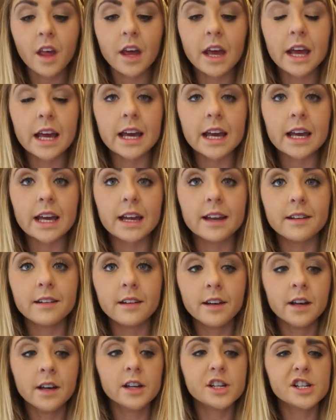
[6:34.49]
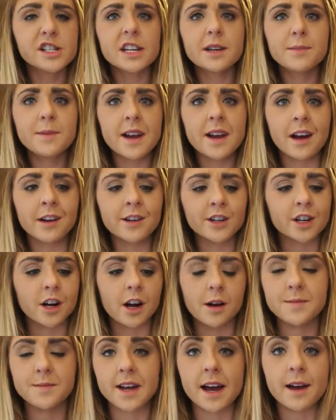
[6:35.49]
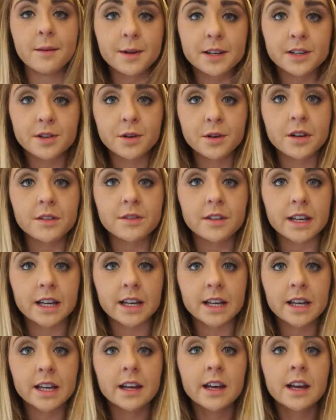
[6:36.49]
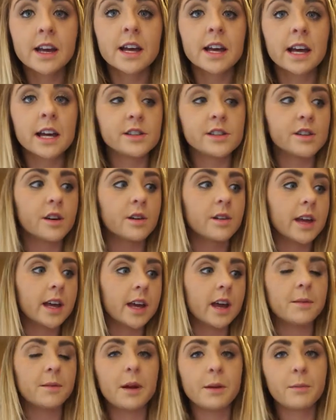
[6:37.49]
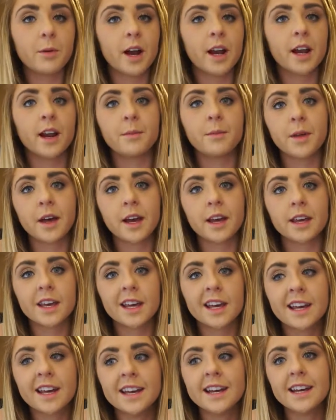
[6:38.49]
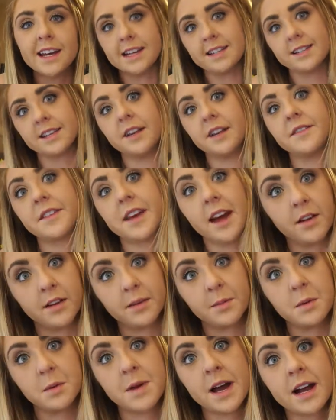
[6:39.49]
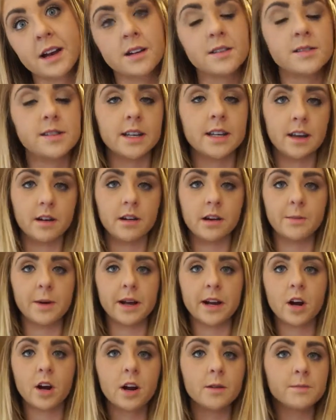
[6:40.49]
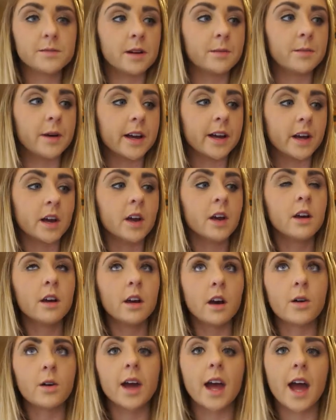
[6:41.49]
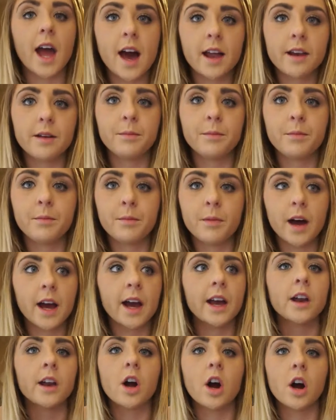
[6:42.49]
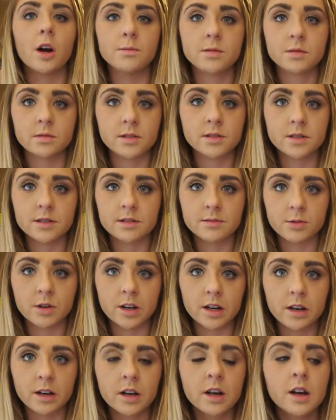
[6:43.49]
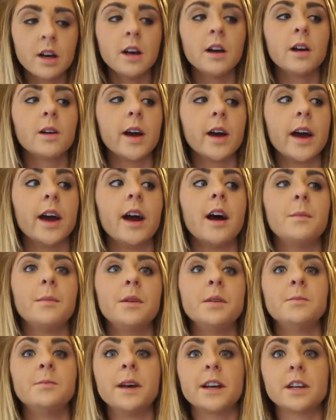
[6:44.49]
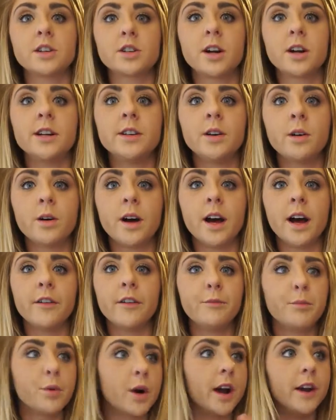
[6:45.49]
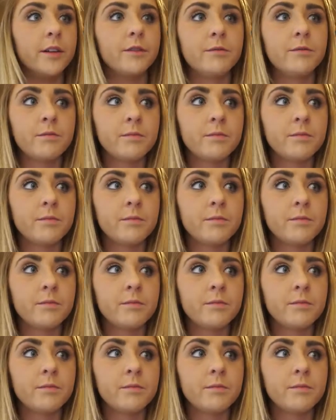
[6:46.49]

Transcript: and just keep an eye on your carbs. I'm intuitively eating, and so in my brain I'm instead of counting my macros and counting my carbs, I'm okay, I had a carb source this morning. Okay, I'm gonna make sure I don't have bread